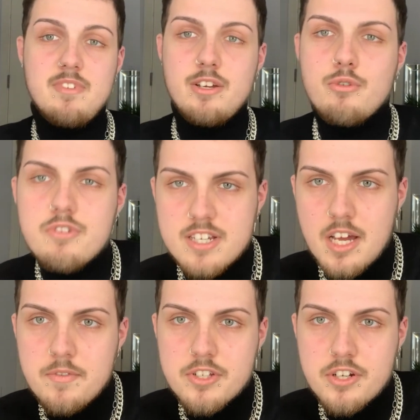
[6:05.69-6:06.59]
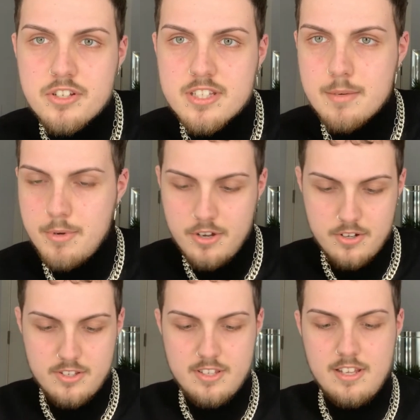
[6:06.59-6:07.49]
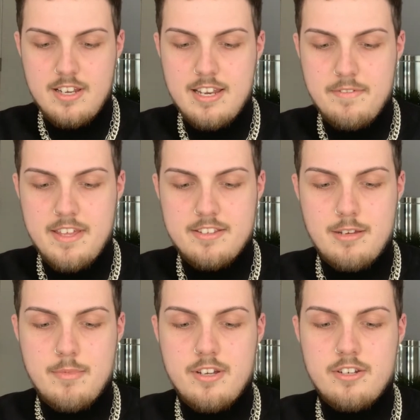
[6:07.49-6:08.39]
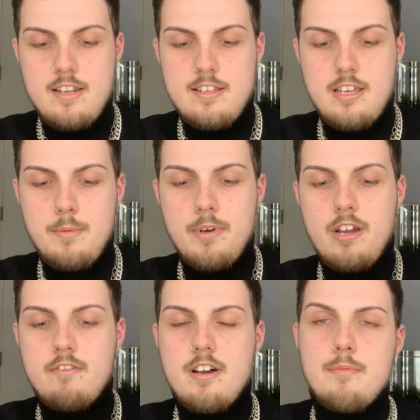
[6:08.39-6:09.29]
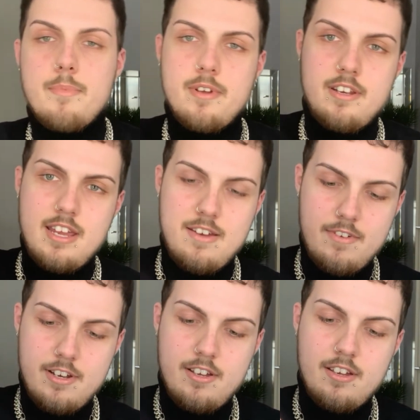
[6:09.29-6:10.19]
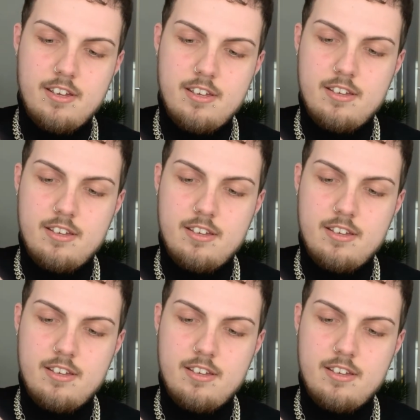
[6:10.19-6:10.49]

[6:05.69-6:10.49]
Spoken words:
It already covers the cost of the box. Love that so much. Let's open her up and have a look.